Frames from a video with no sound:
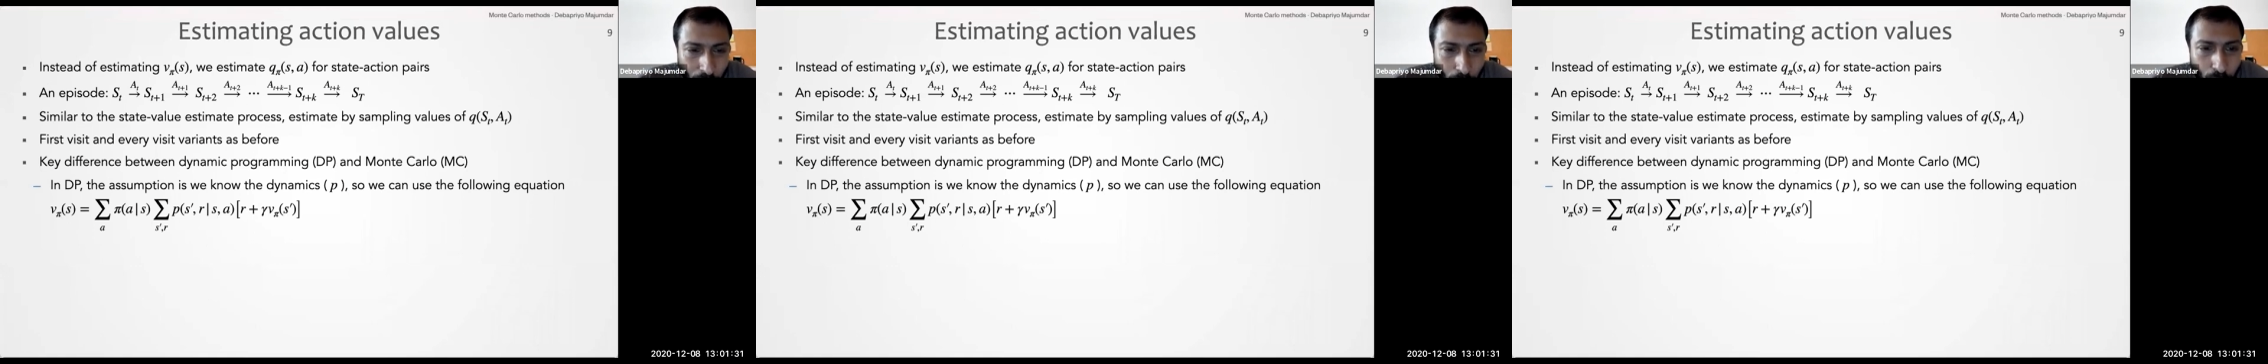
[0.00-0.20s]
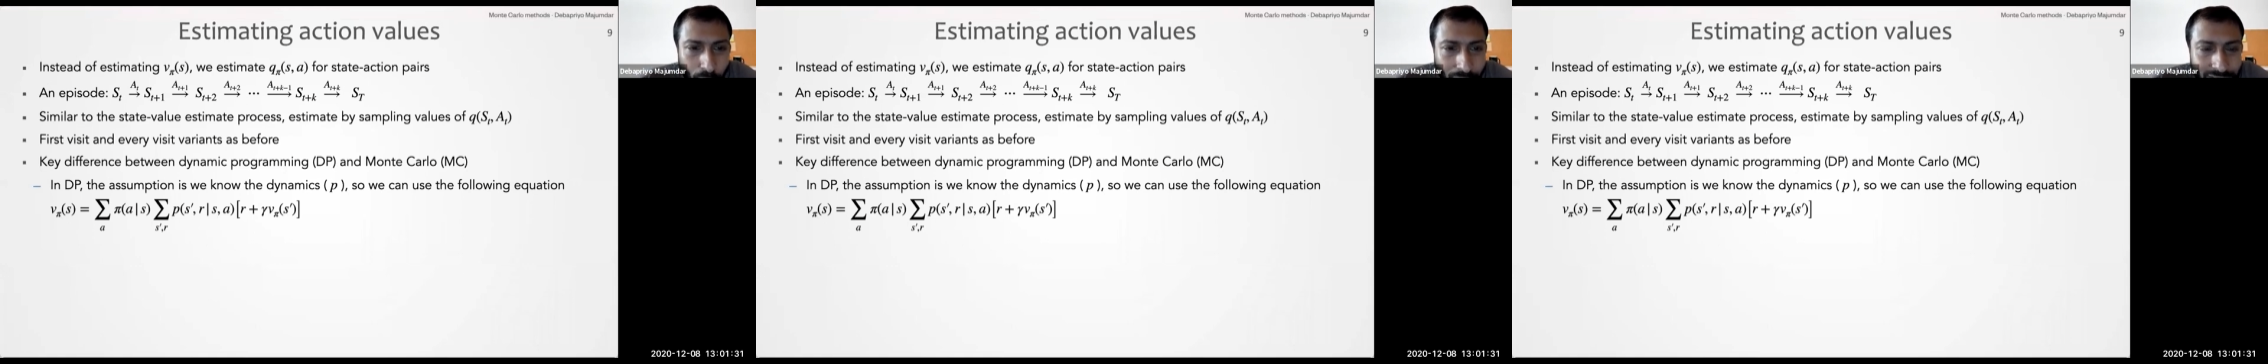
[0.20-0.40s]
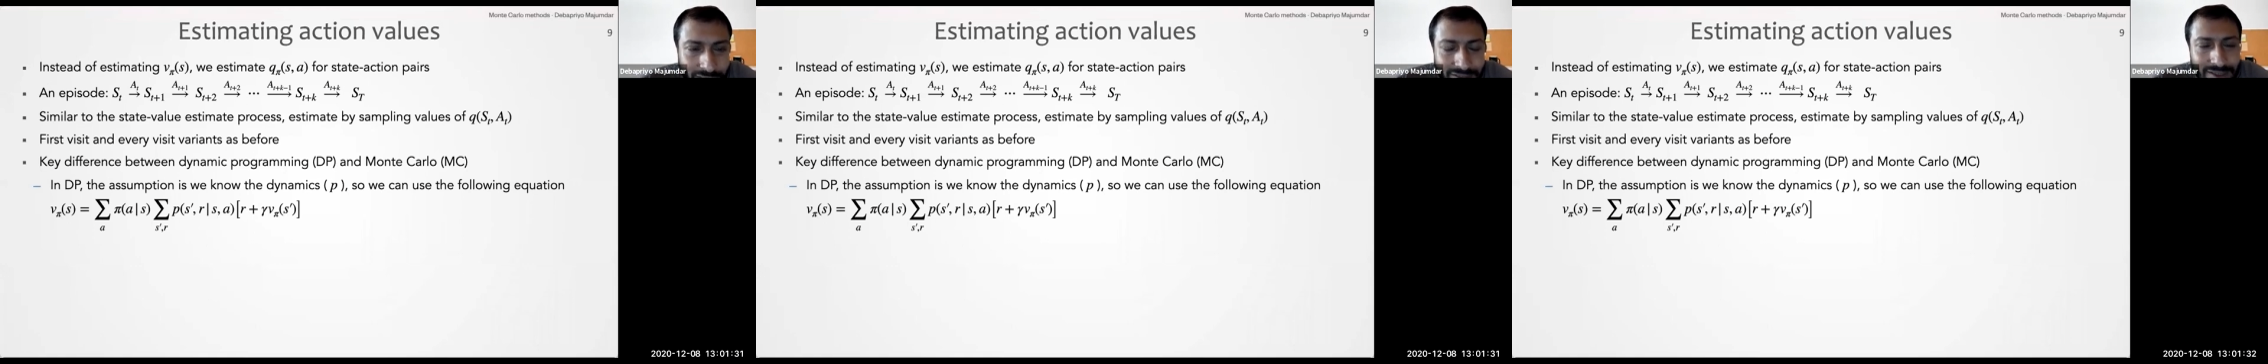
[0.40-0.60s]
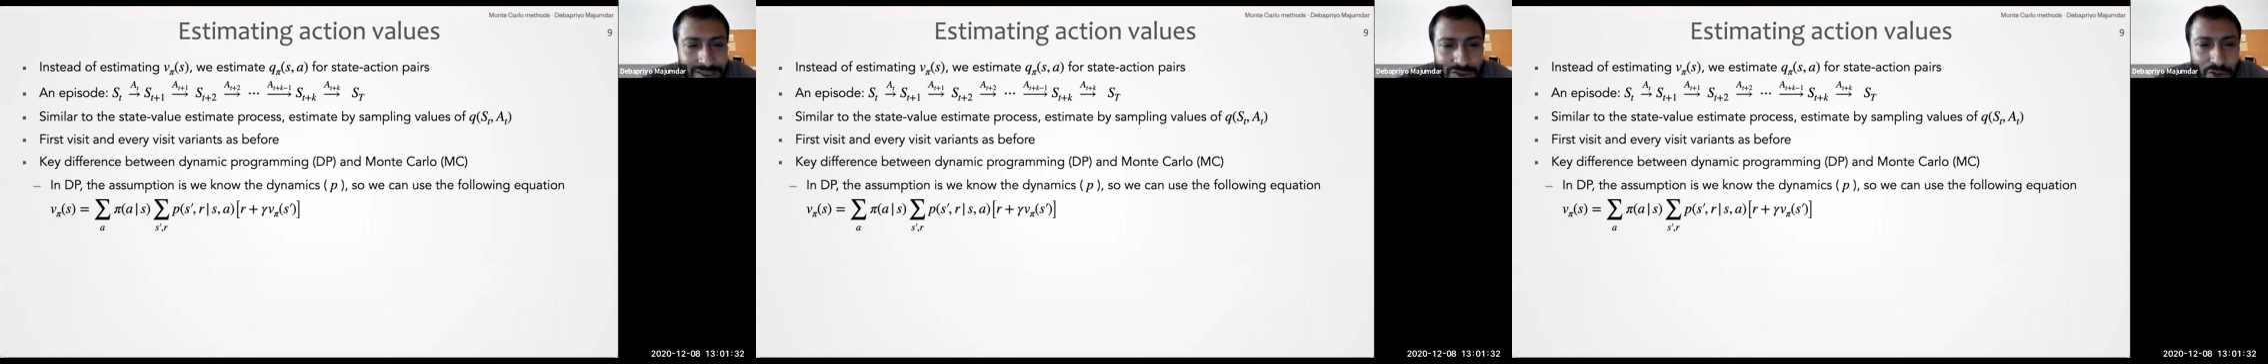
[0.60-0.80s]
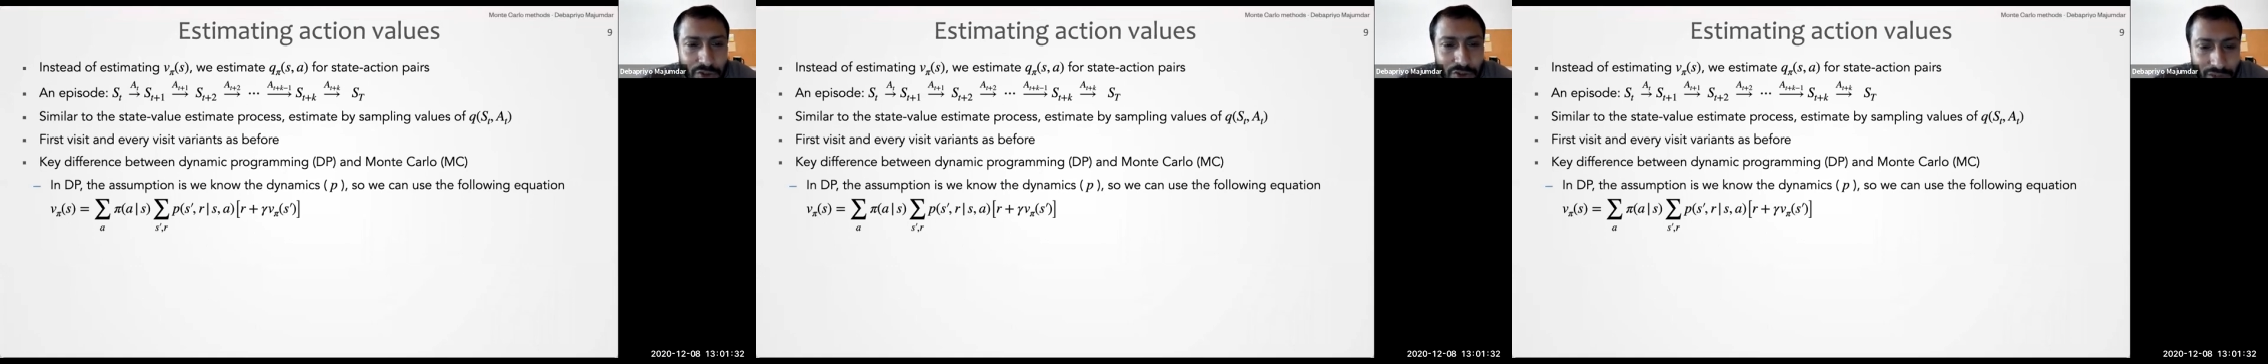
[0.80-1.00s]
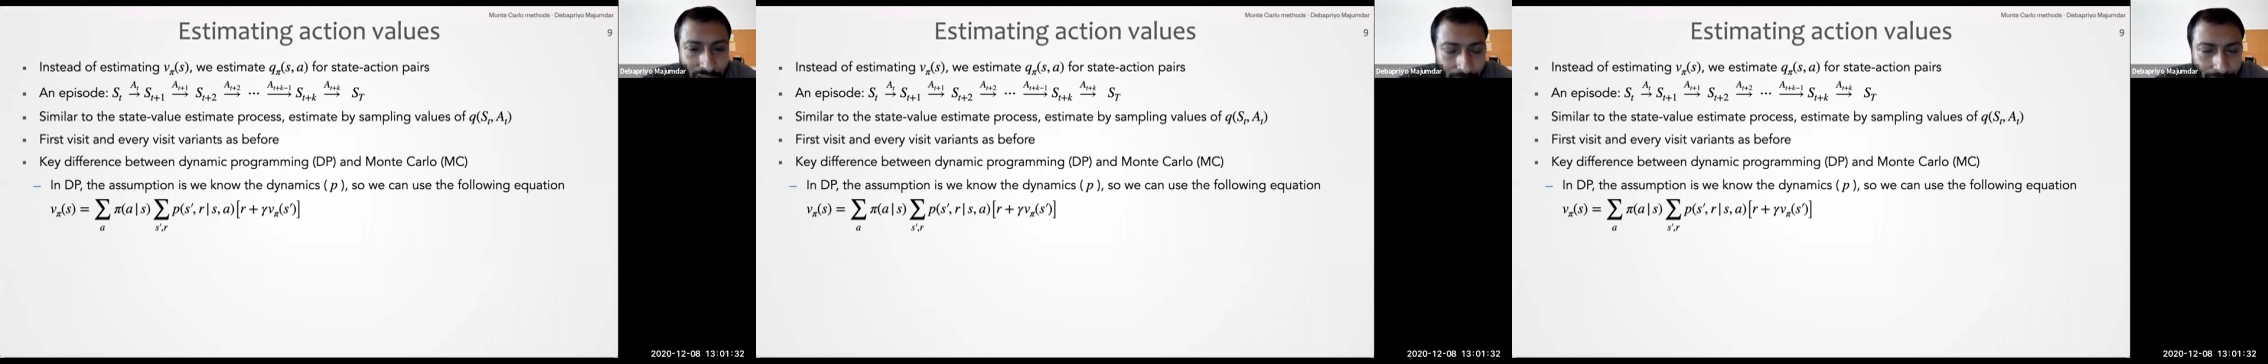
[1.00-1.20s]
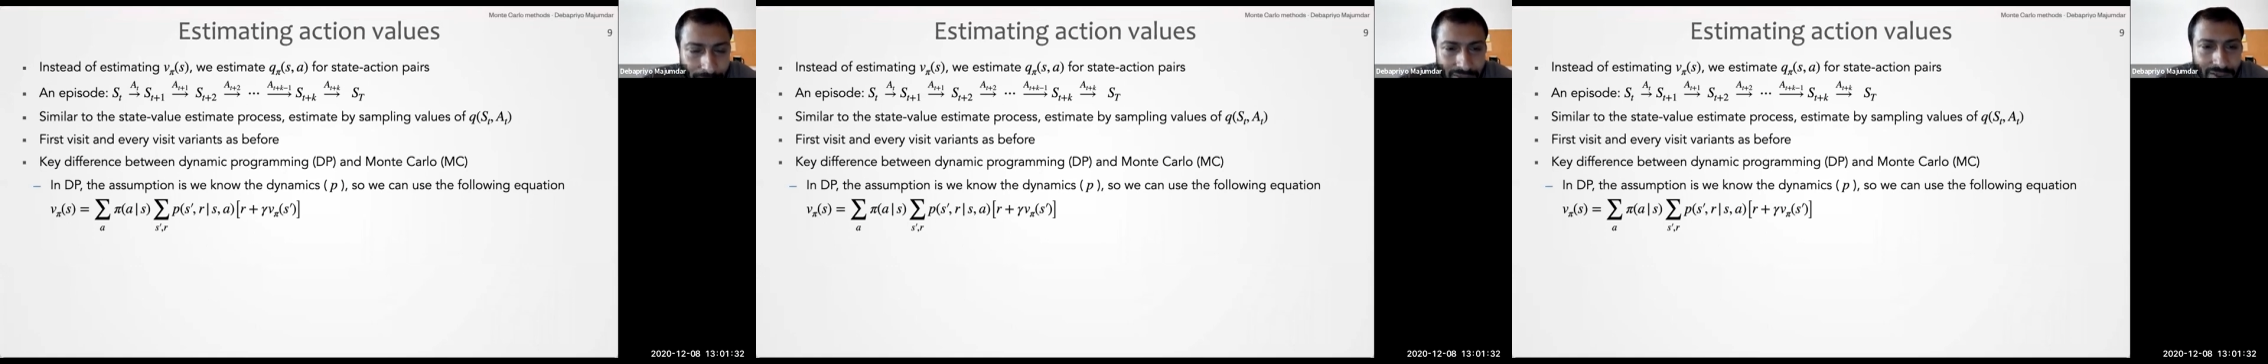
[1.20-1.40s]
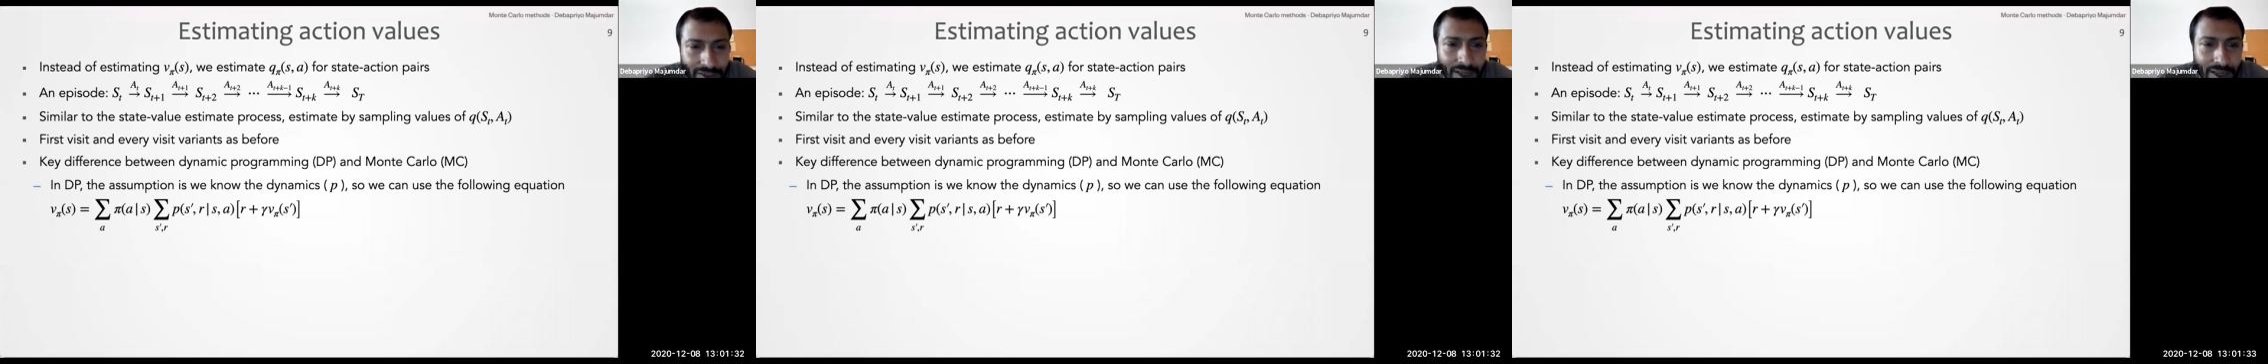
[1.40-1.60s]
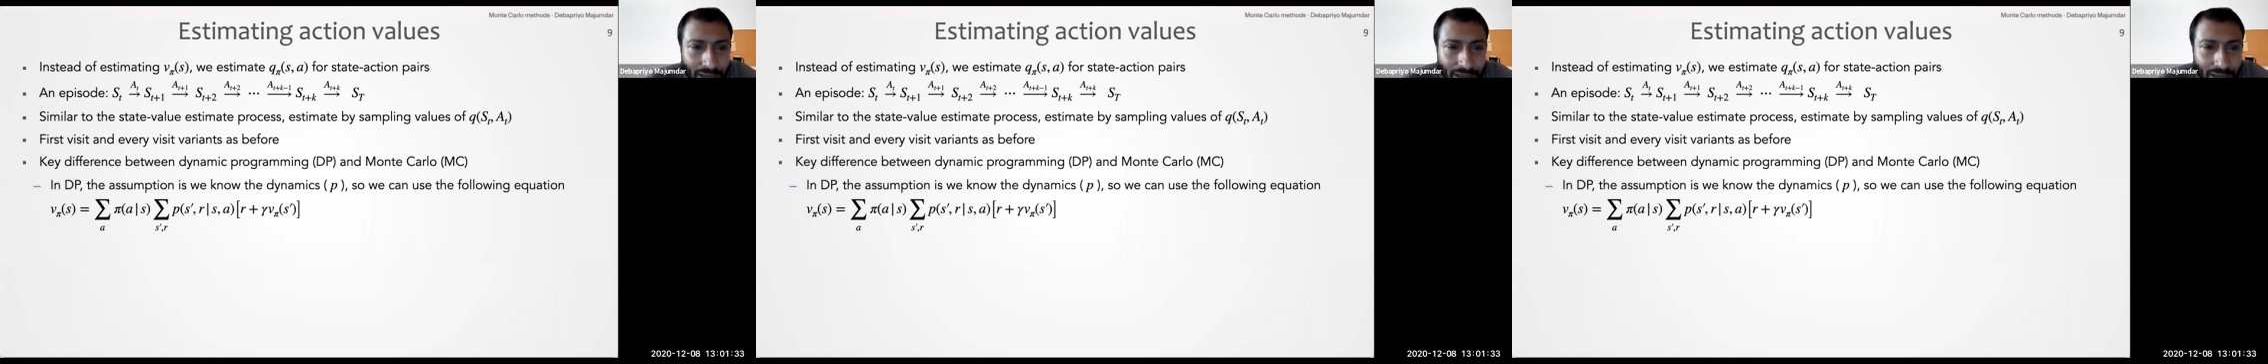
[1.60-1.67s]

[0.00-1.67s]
what is going to happen.